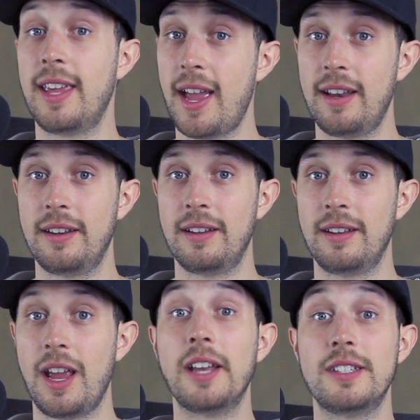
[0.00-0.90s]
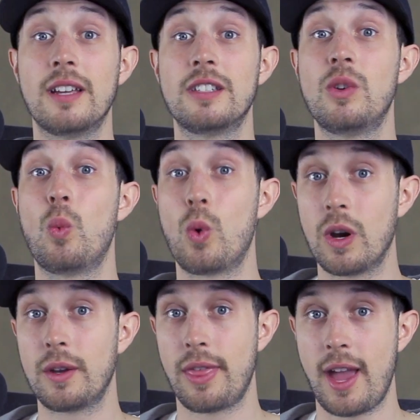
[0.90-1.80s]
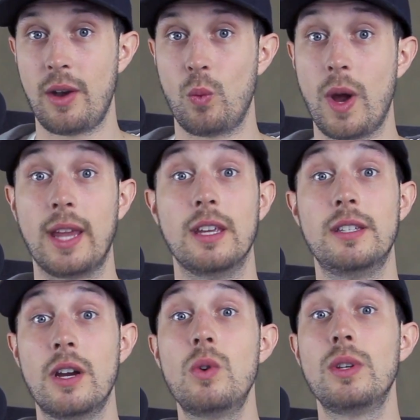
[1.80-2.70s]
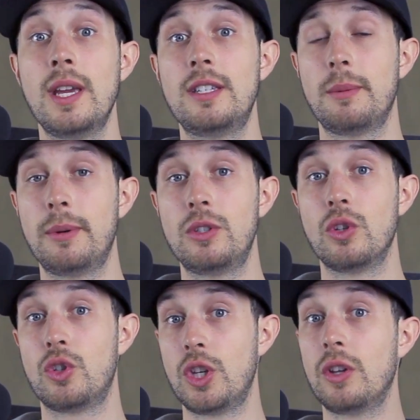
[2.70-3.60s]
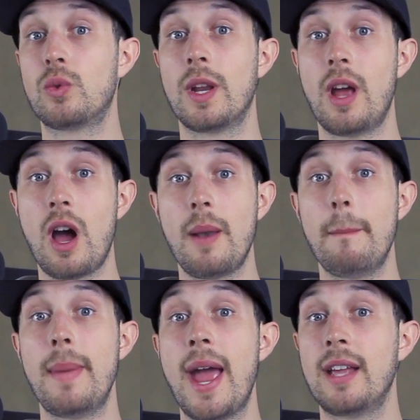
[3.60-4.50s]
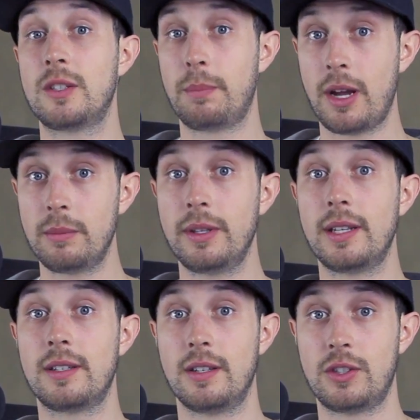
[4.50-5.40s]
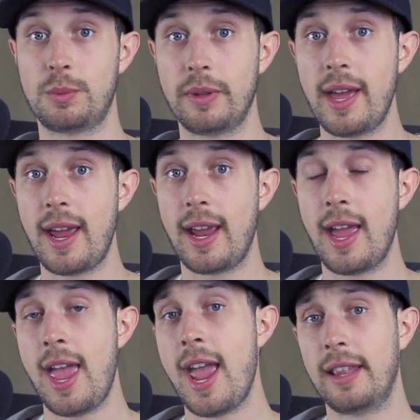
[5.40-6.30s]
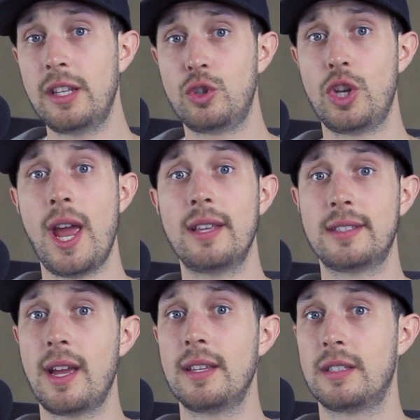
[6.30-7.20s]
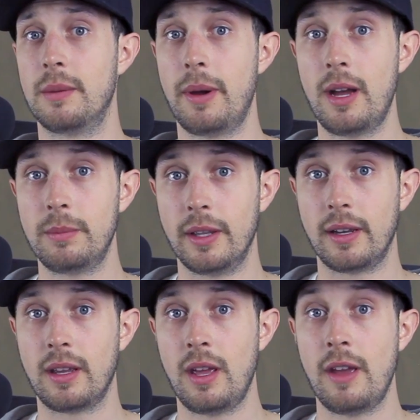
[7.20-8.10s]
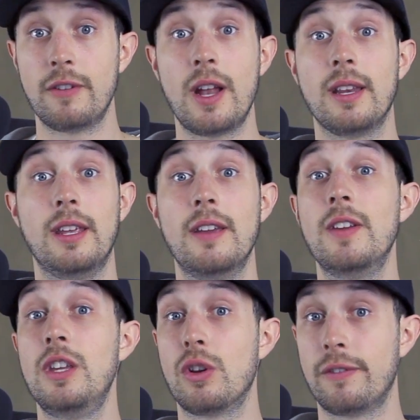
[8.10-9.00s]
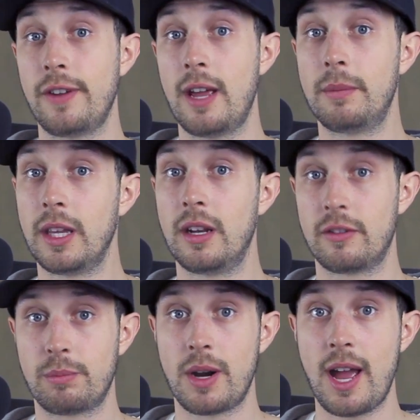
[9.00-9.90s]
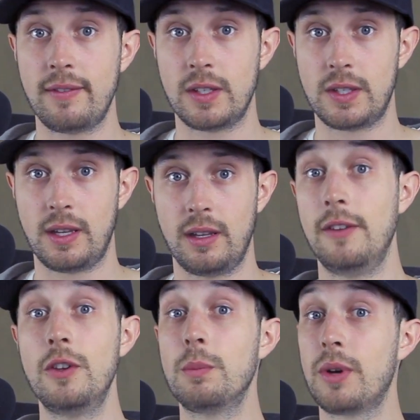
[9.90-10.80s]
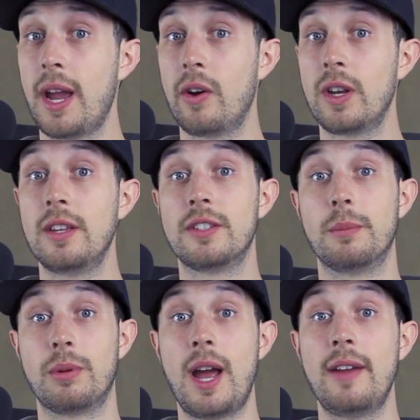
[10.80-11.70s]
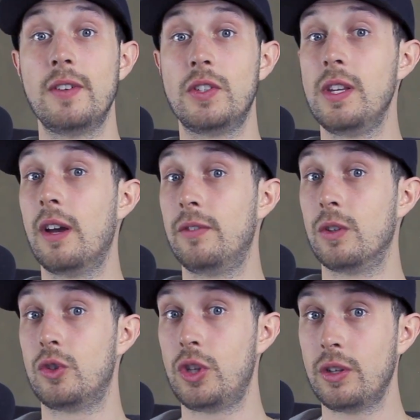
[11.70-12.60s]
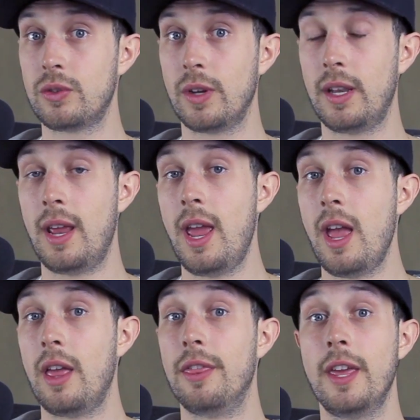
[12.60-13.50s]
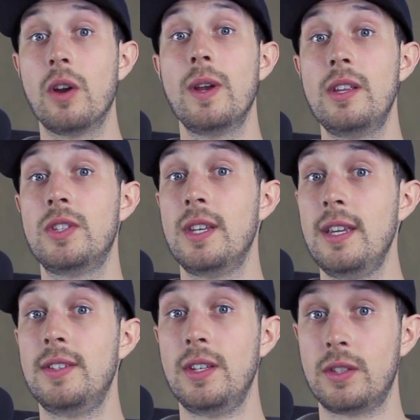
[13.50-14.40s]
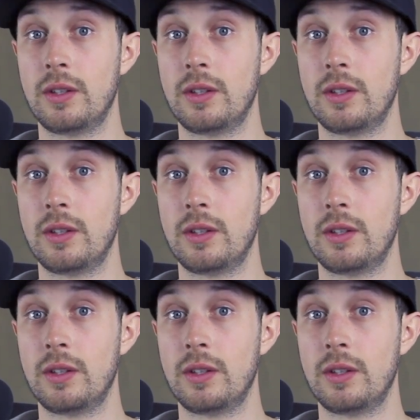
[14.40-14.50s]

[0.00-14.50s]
Again, it doesn't work that way. You don't get to put your children on mass public display and then chastise the public for not giving your family enough privacy. If your priority is the privacy of your children, there is an easy